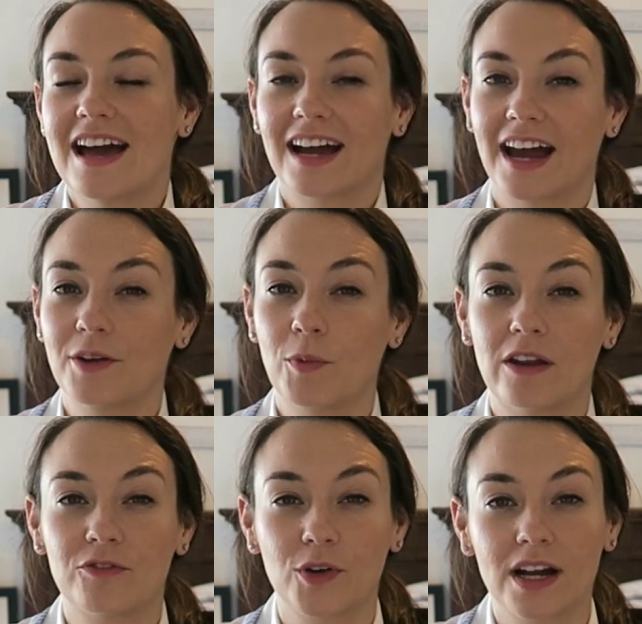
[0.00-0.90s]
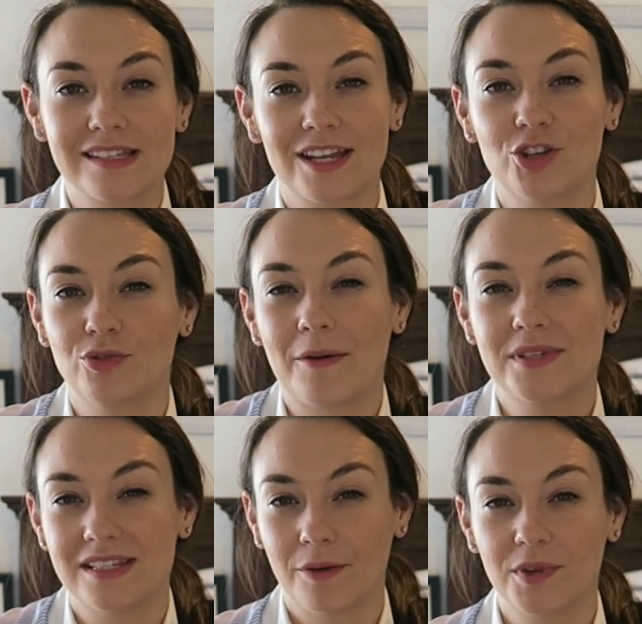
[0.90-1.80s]
kind of went for it because I knew I
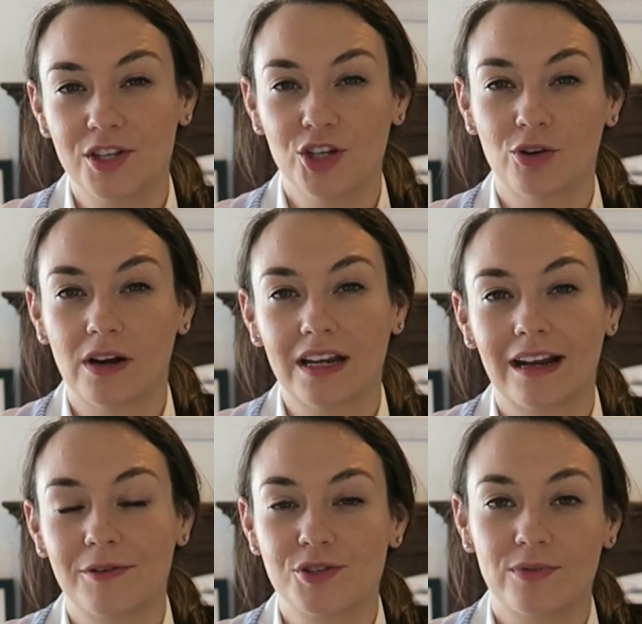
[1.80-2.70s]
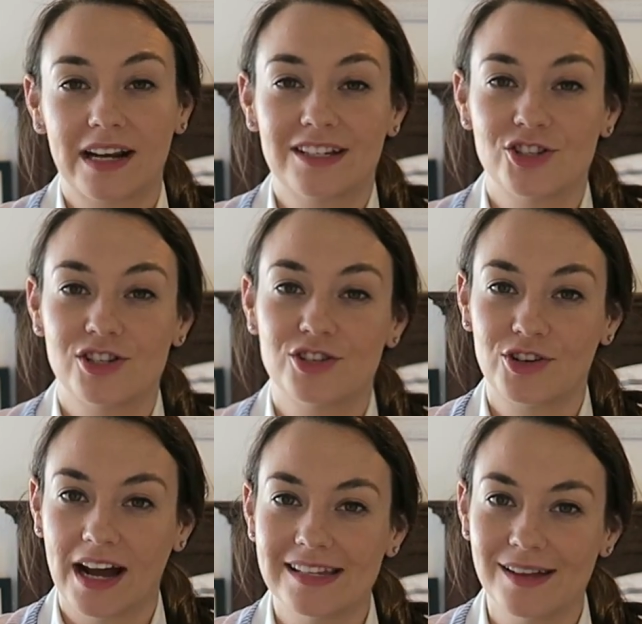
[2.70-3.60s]
was done with New York and I was ready just to
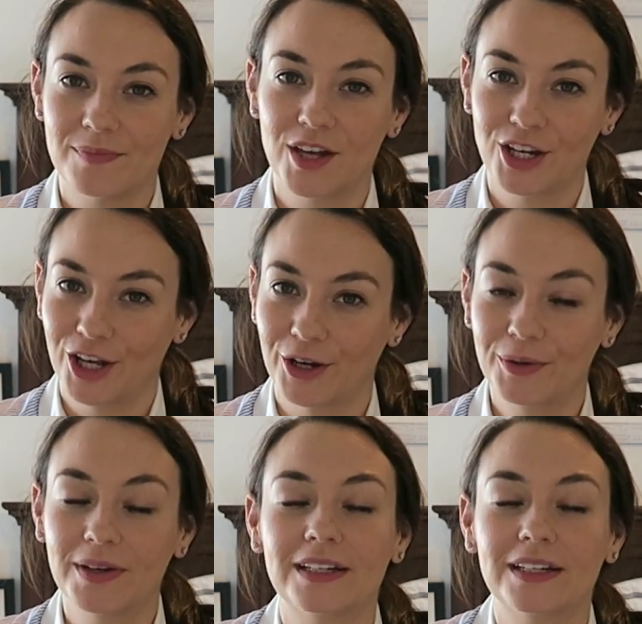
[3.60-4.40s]
try something new.